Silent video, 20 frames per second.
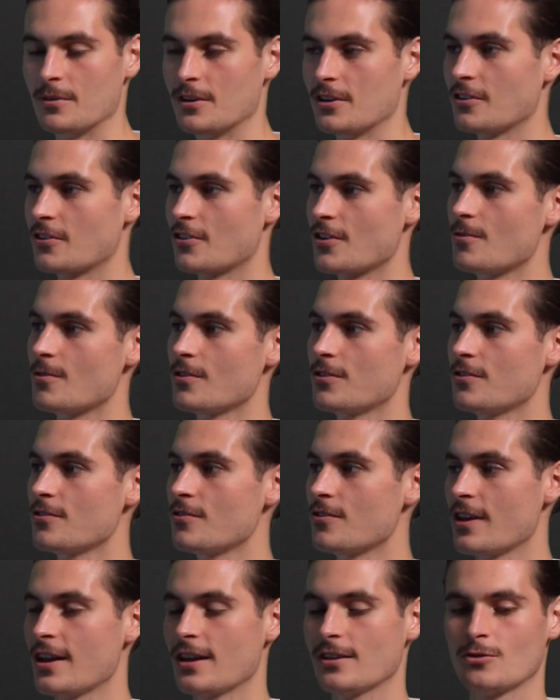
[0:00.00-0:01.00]
I'm going to agree
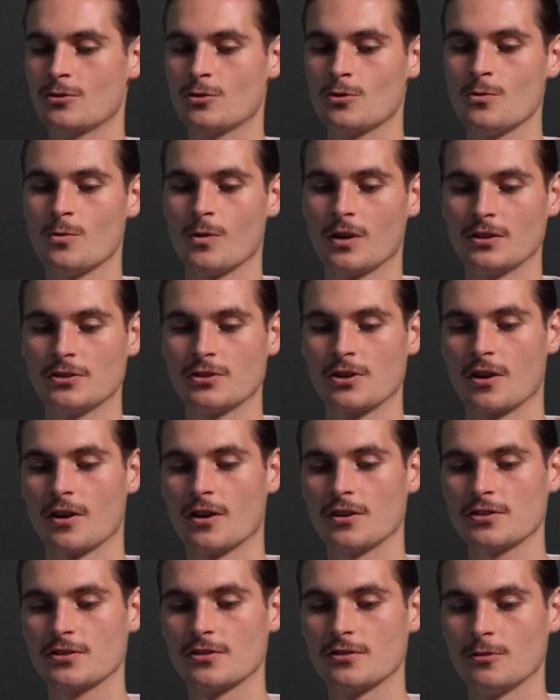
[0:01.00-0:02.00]
with you there. 2-1
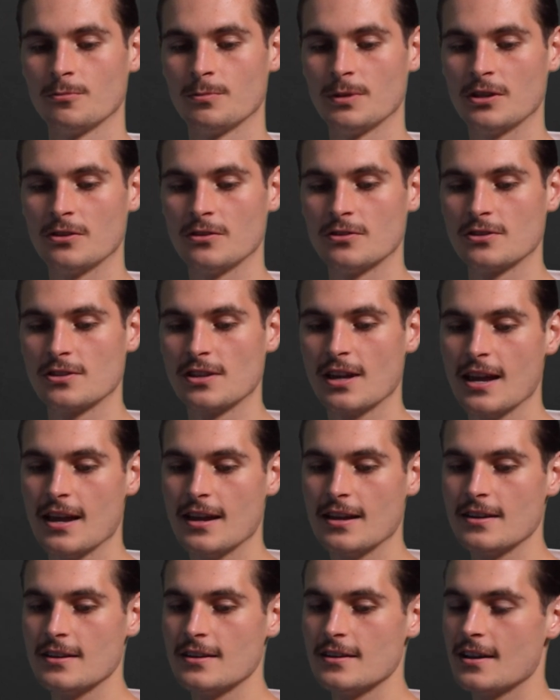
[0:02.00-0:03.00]
to Arsenal, because
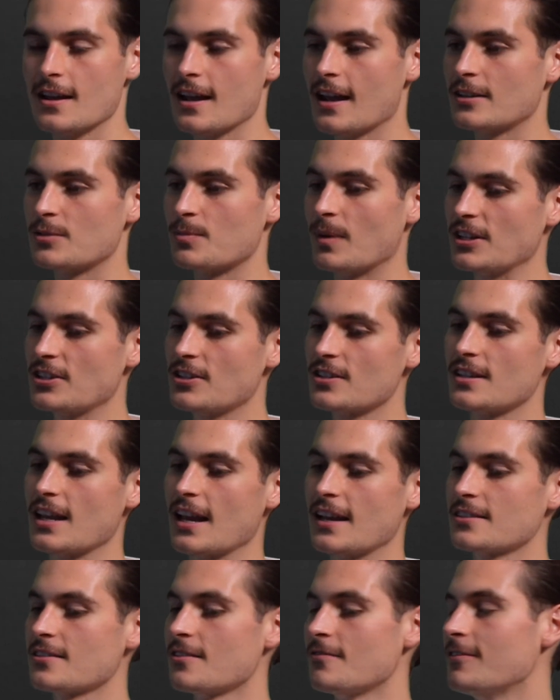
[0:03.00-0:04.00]
as much
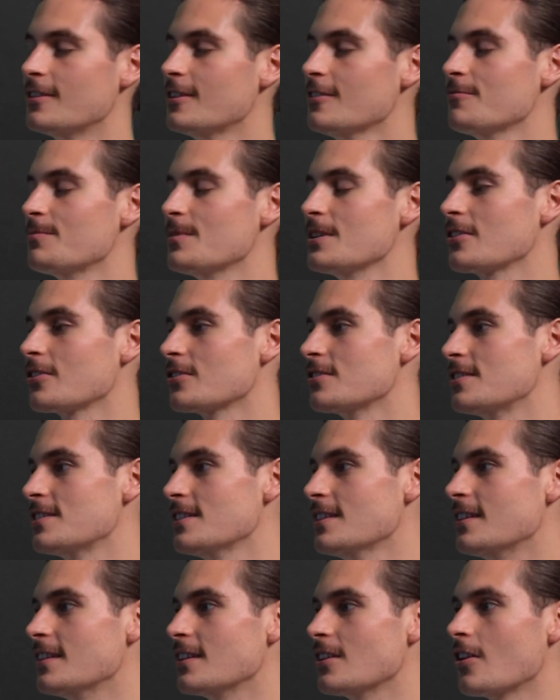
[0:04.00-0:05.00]
as Aston Villa have been
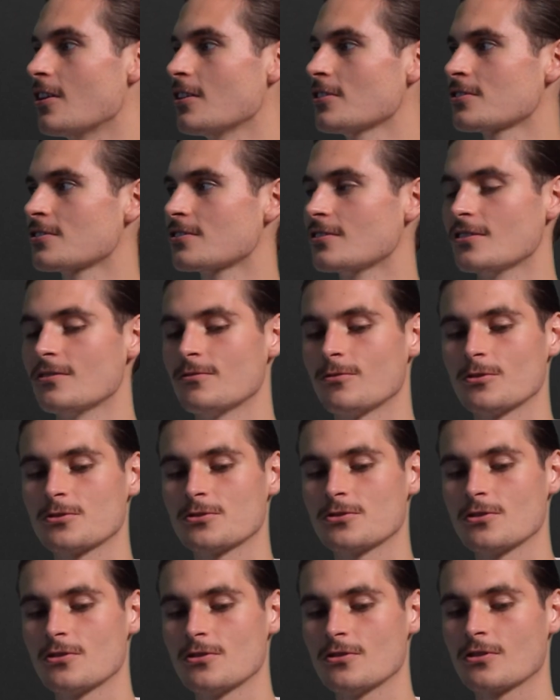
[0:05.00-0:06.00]
conceding, Arsenal
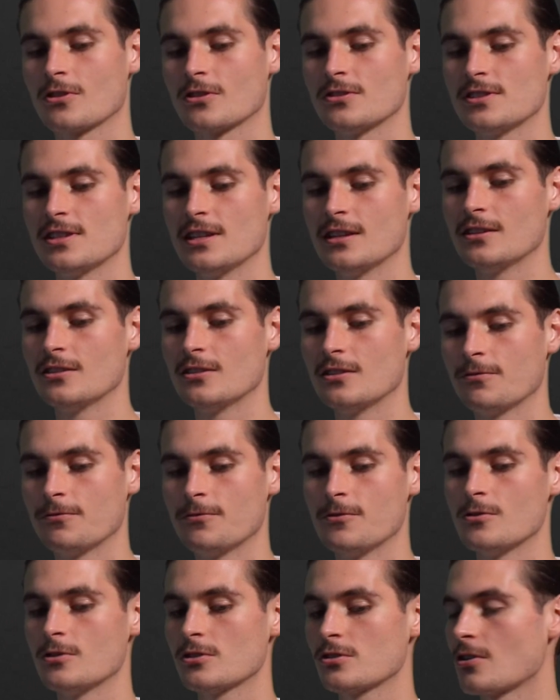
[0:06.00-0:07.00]
have also
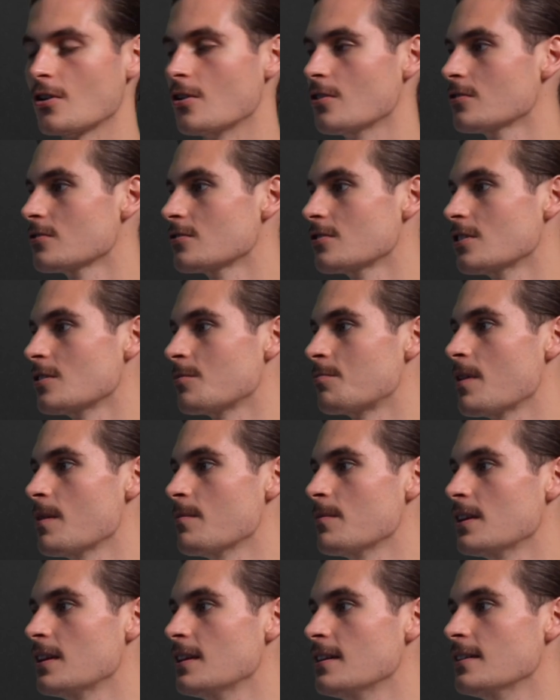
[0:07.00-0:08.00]
conceded the fewest goals in the
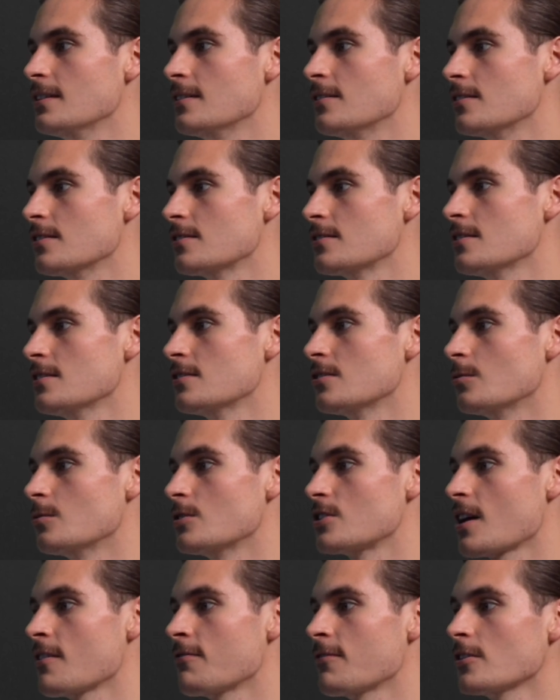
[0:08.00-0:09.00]
Premier League this
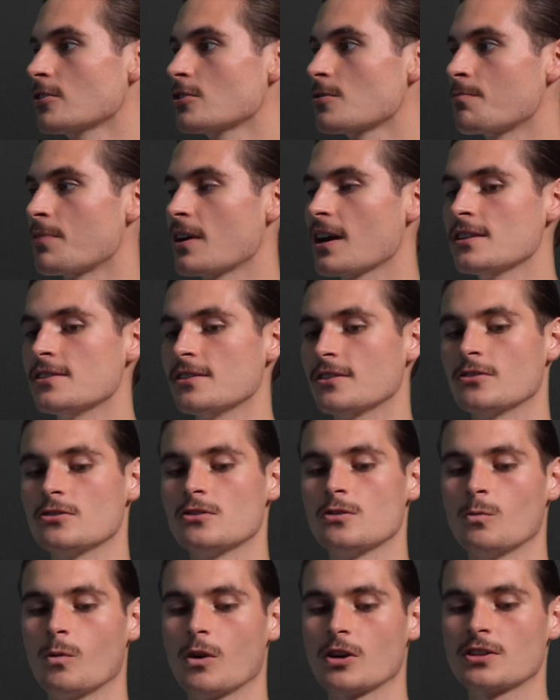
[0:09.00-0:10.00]
season, which I found
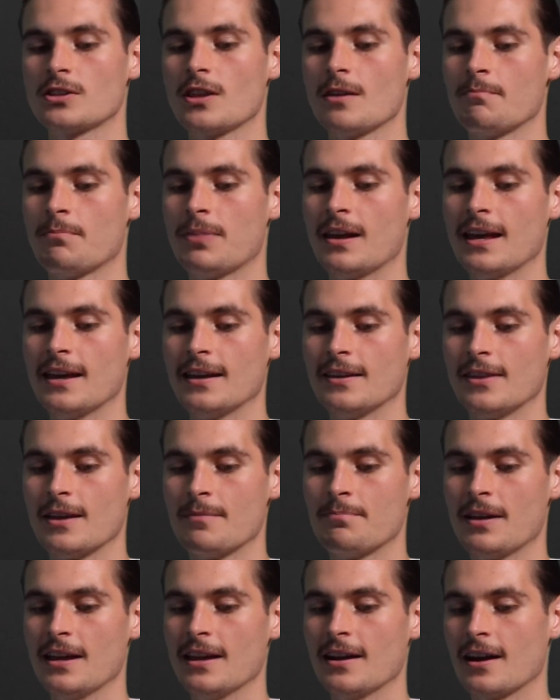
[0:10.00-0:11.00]
surprising because you watch them play
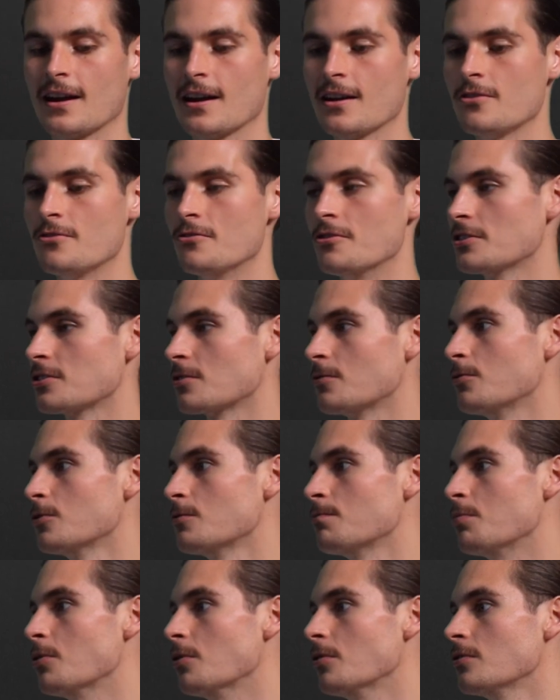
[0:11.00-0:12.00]
and they play
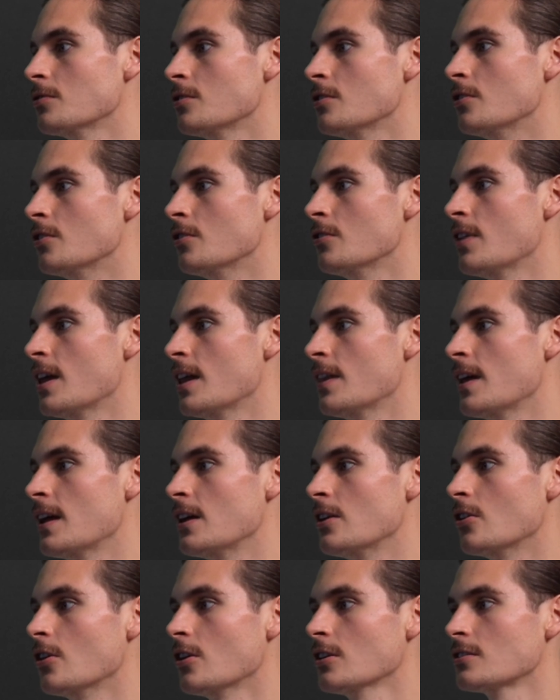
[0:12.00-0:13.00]
high-risk football.
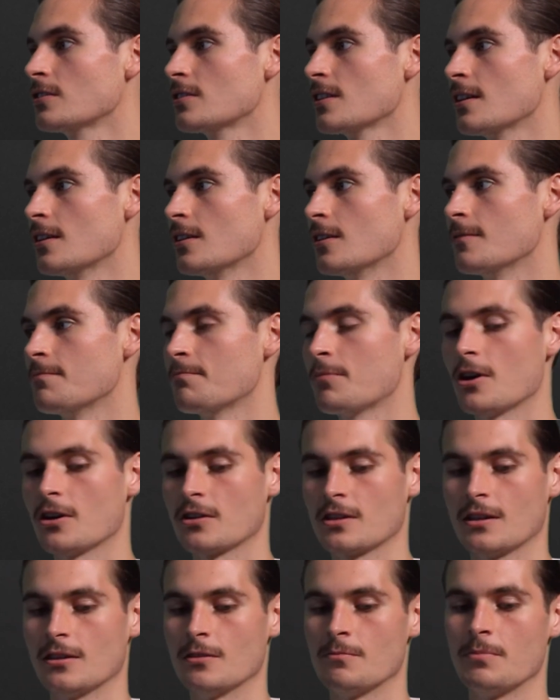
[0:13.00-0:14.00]
They're not
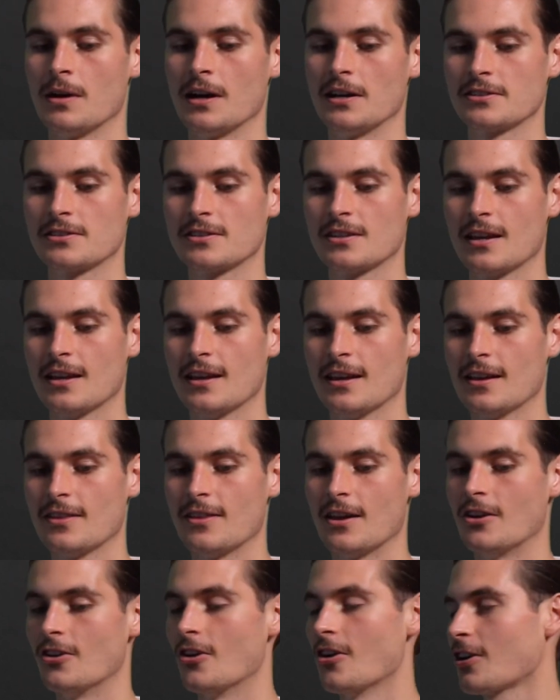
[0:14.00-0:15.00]
parking the bus.
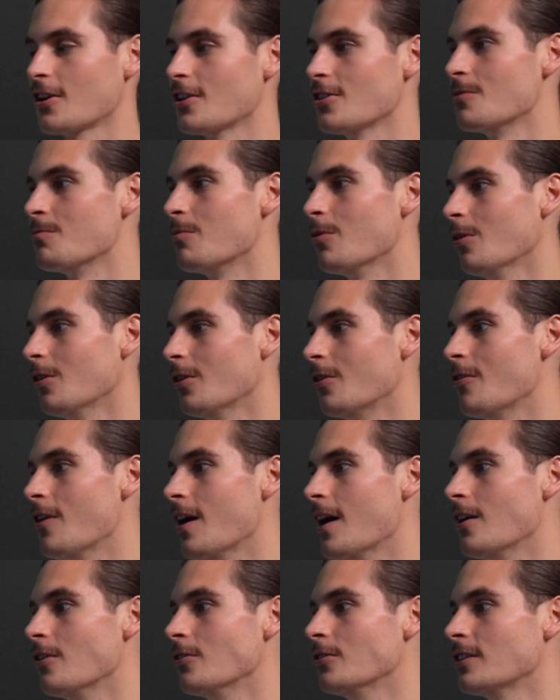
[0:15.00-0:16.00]
They're knocking the ball
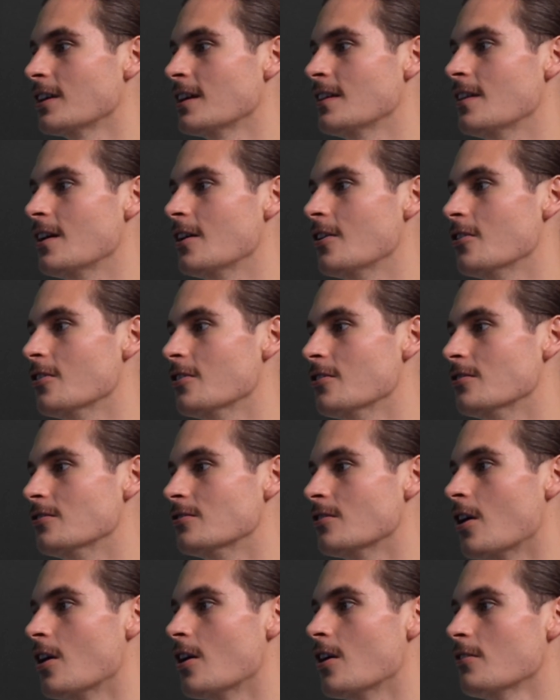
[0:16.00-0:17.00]
around in their
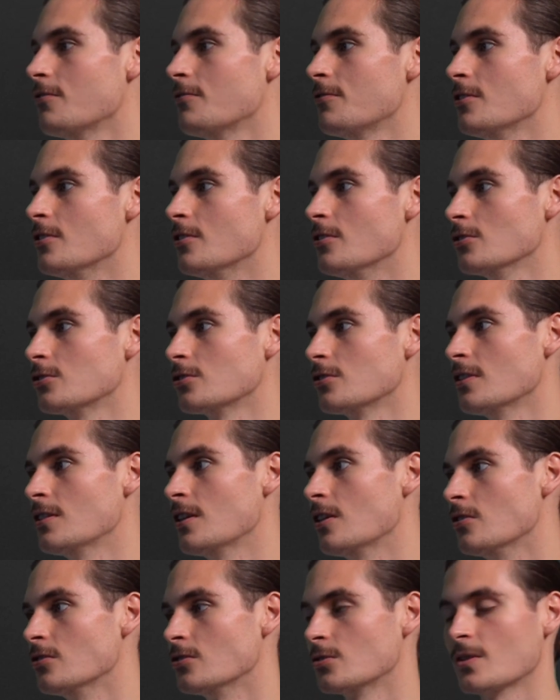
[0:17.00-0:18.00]
own half, sort
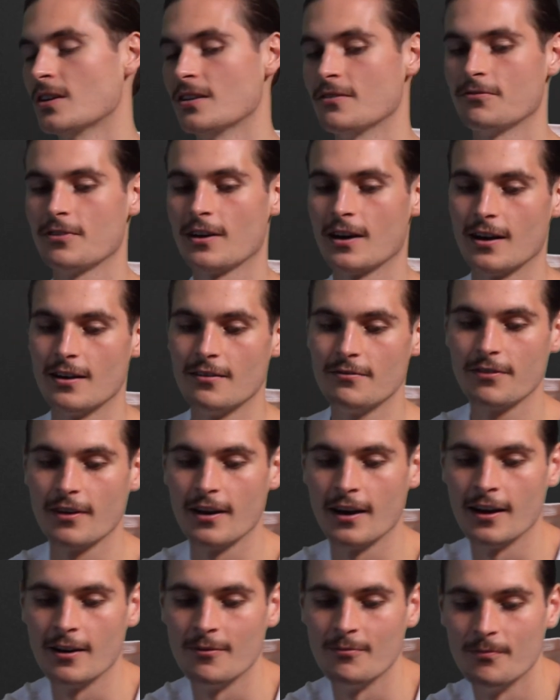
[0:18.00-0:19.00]
of in their own
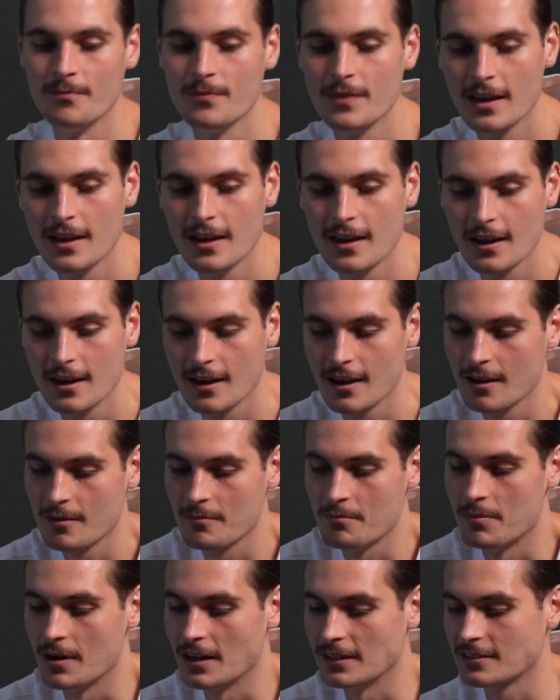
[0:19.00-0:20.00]
25.
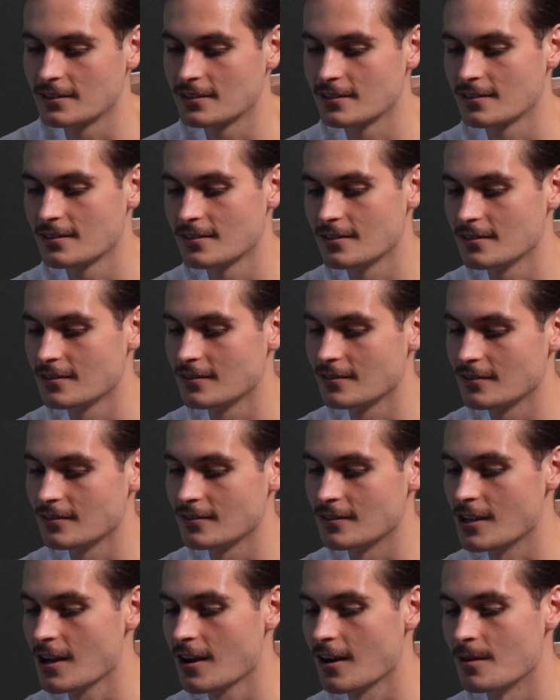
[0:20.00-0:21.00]
But
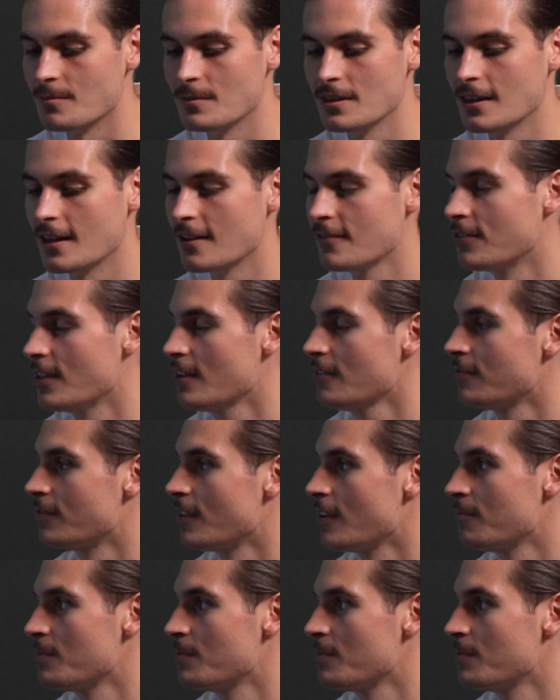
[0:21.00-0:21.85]
yeah, I mean they've